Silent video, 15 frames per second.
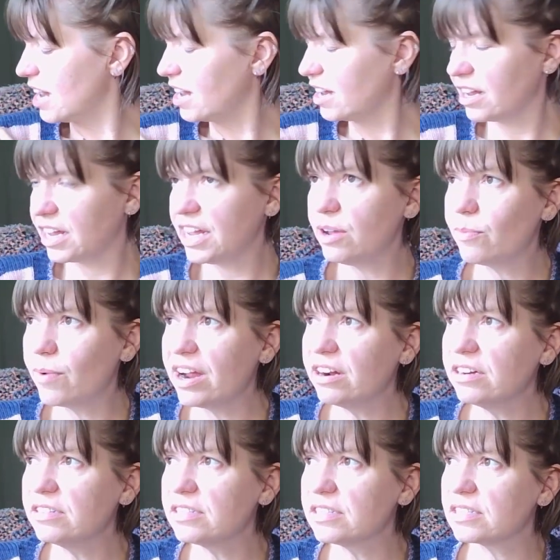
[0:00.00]
He
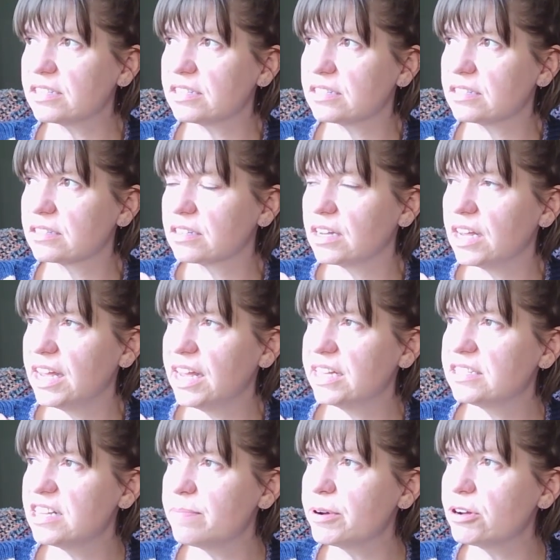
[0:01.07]
wears his
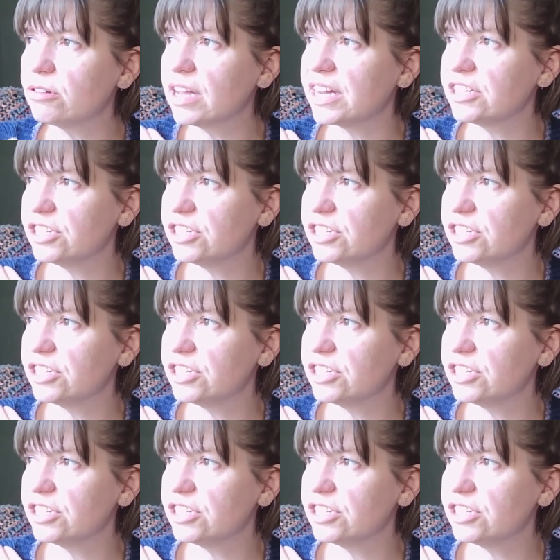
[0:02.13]
typical like